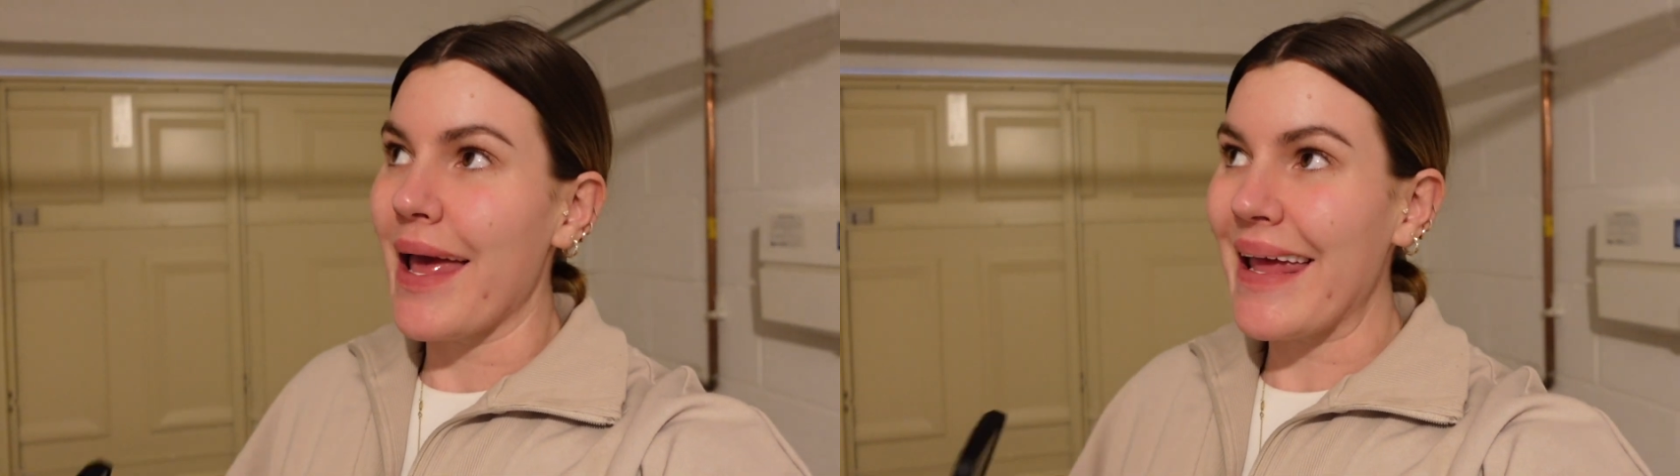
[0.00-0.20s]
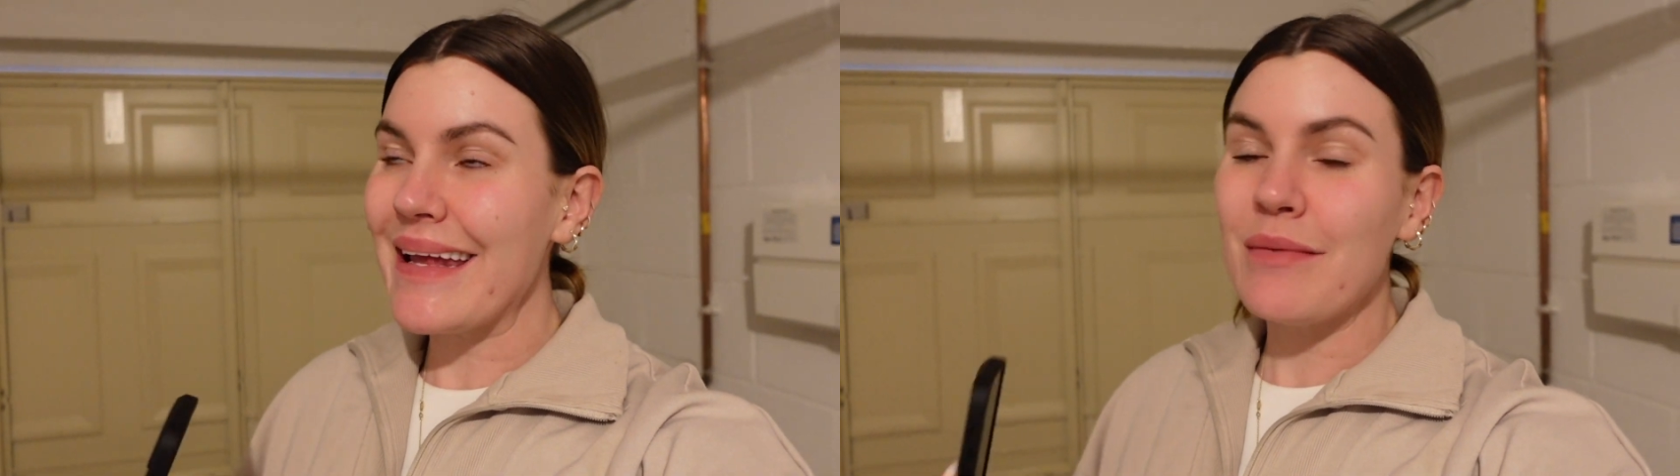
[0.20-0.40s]

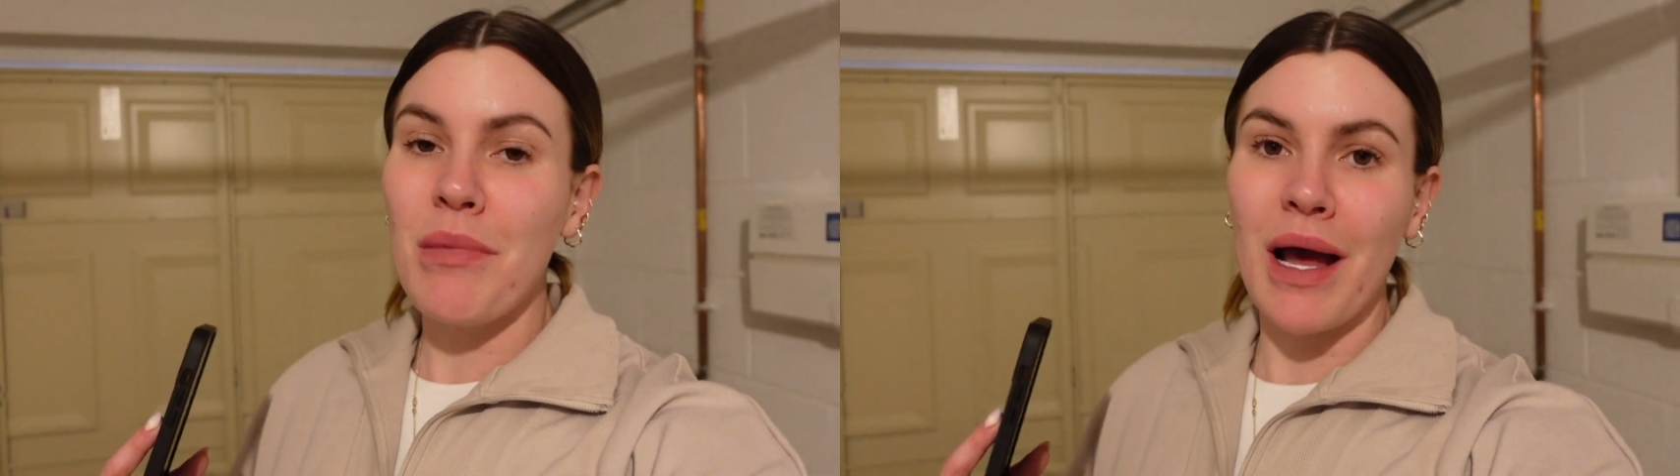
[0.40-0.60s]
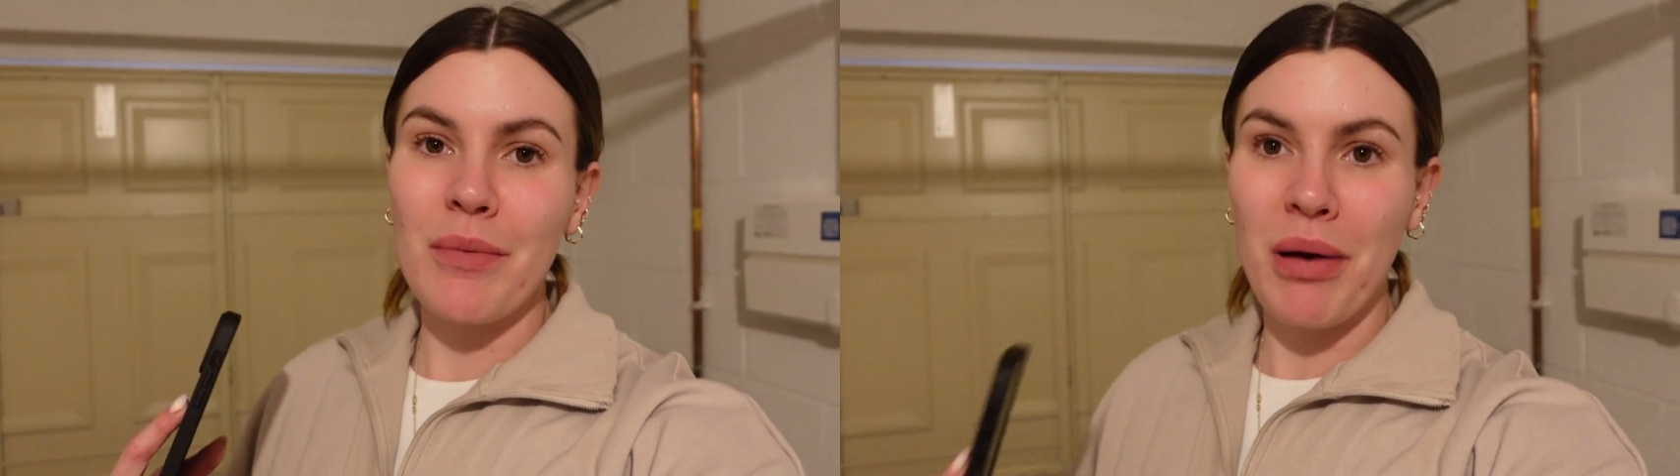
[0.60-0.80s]
in
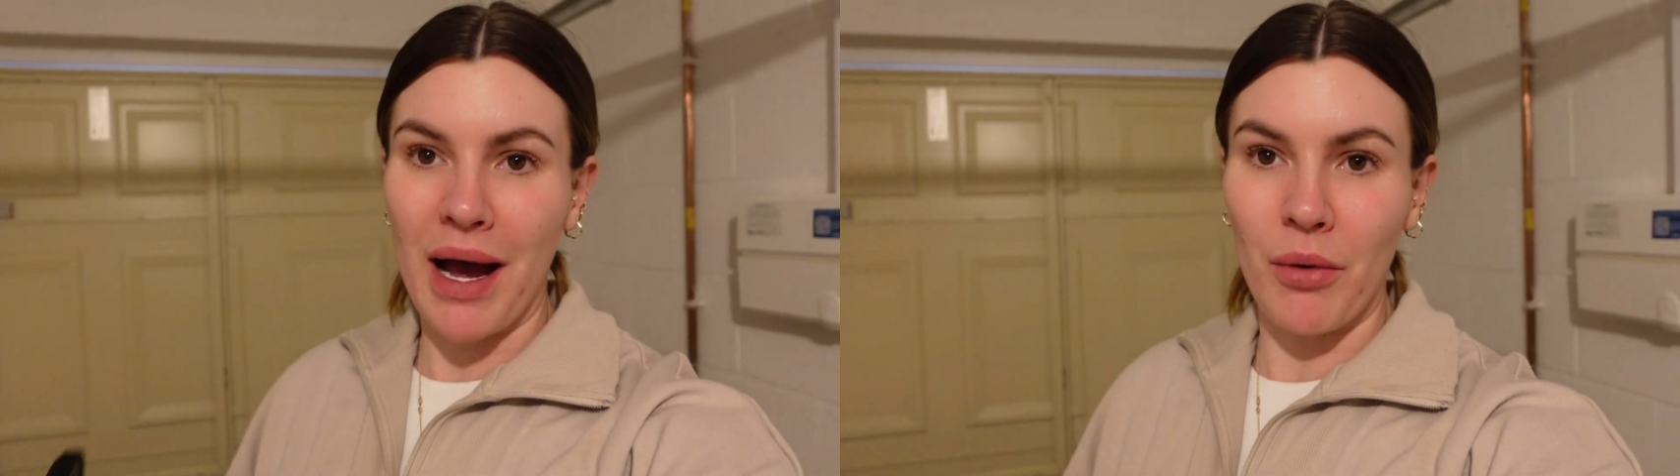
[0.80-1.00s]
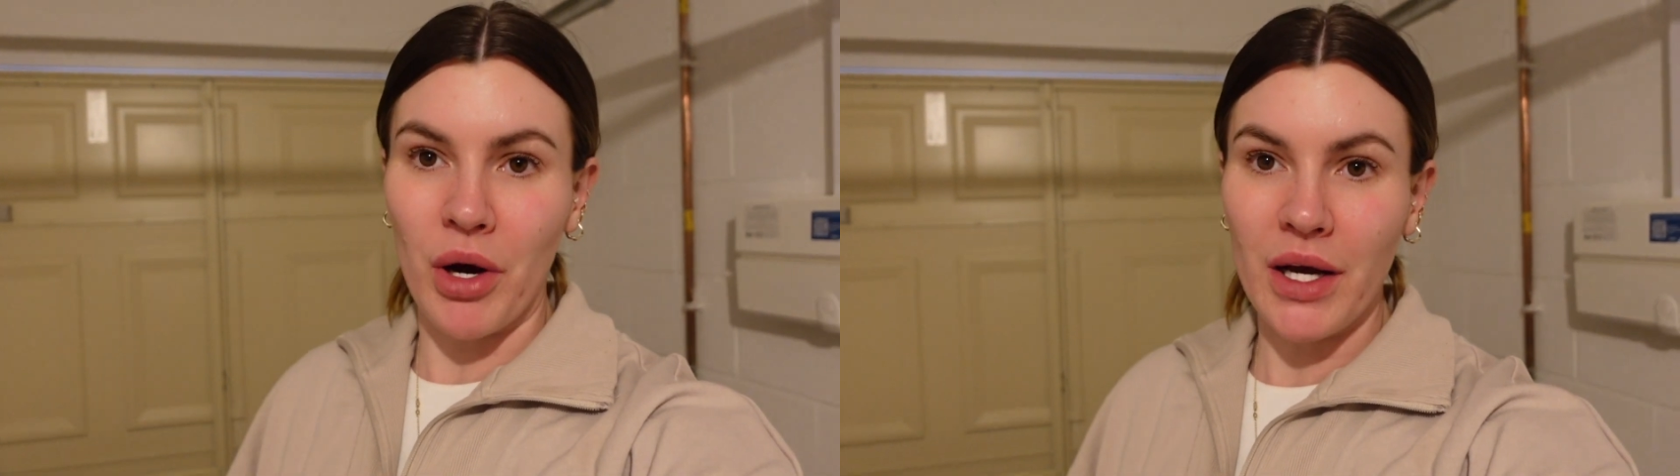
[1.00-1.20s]
my
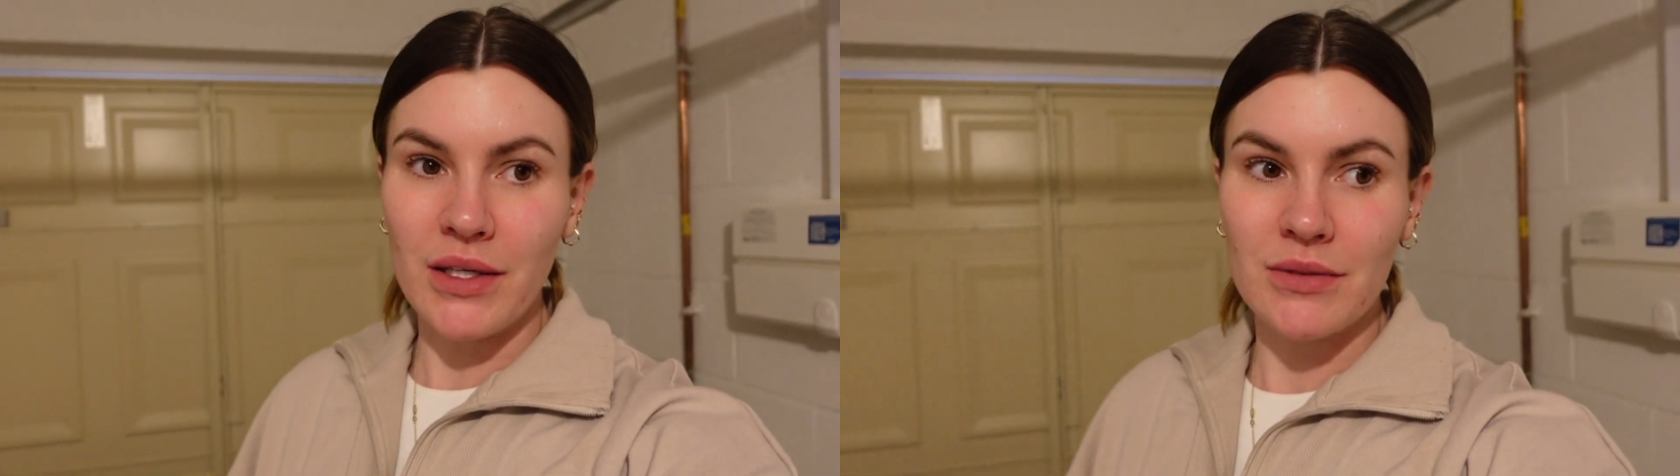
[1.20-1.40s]
power